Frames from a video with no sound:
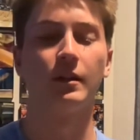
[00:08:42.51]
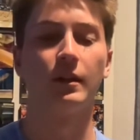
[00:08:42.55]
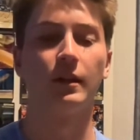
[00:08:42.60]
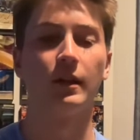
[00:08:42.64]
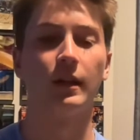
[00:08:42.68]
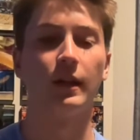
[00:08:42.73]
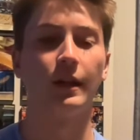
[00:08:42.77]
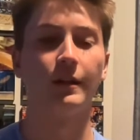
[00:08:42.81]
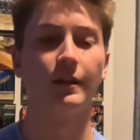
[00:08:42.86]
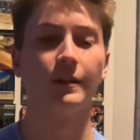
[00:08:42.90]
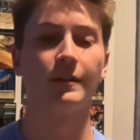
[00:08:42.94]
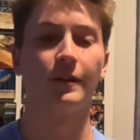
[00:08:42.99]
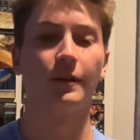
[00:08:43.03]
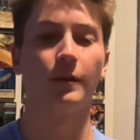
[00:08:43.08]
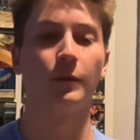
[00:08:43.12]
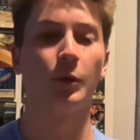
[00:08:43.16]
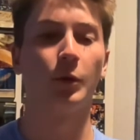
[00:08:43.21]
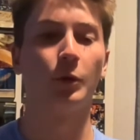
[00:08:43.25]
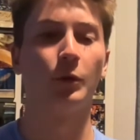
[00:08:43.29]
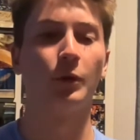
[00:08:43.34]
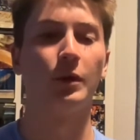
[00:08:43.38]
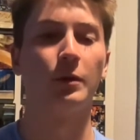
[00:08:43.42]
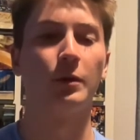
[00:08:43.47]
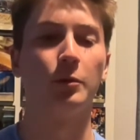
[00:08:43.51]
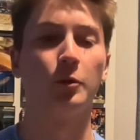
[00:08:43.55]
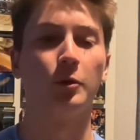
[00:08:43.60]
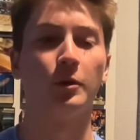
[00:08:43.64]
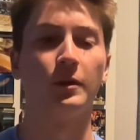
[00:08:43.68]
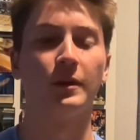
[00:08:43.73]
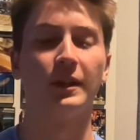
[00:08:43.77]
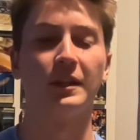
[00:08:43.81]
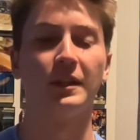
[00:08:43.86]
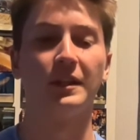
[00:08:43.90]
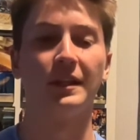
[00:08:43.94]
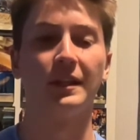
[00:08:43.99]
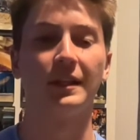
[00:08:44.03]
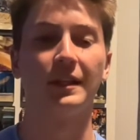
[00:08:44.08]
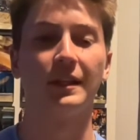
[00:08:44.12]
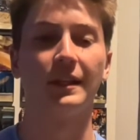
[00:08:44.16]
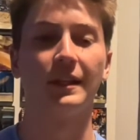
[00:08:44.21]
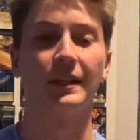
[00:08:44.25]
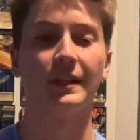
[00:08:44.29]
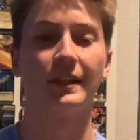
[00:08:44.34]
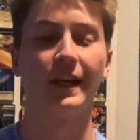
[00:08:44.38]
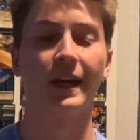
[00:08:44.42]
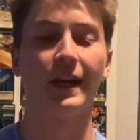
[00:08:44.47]
And it's going to be really important that they can
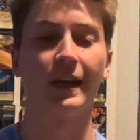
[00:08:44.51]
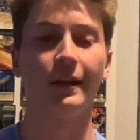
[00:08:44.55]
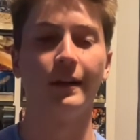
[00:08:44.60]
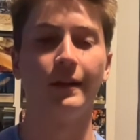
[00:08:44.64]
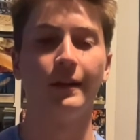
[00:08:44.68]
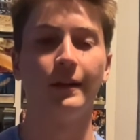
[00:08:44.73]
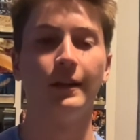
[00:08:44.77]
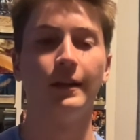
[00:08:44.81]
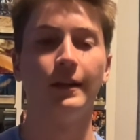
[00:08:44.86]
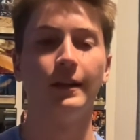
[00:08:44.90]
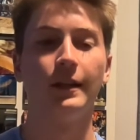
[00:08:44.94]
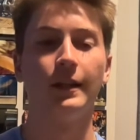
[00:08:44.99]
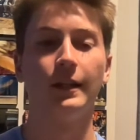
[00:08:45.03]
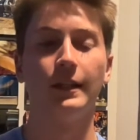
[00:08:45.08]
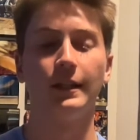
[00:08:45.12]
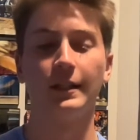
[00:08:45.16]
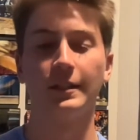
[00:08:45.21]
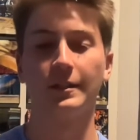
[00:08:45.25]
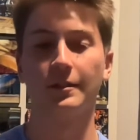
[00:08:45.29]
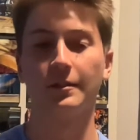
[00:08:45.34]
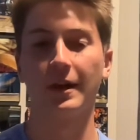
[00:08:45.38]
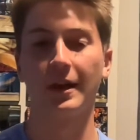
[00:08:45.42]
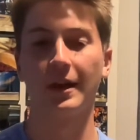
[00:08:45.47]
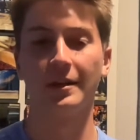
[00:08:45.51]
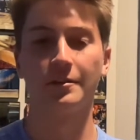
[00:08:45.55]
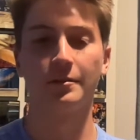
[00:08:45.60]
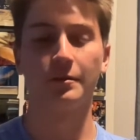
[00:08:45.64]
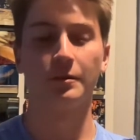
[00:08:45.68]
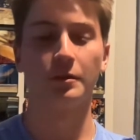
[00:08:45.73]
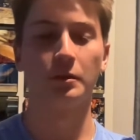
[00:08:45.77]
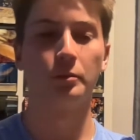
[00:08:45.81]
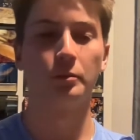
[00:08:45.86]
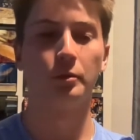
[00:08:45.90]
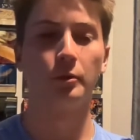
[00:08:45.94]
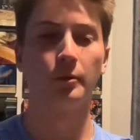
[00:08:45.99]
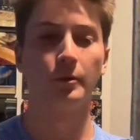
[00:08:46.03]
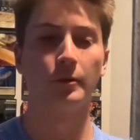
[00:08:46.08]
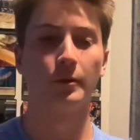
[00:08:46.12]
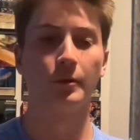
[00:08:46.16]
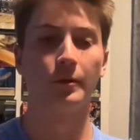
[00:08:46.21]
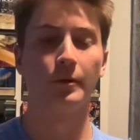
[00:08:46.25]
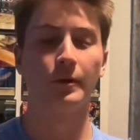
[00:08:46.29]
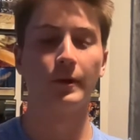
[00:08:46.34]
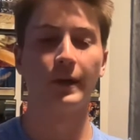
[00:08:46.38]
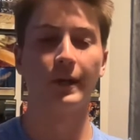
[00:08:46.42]
get that in this class or in the portal.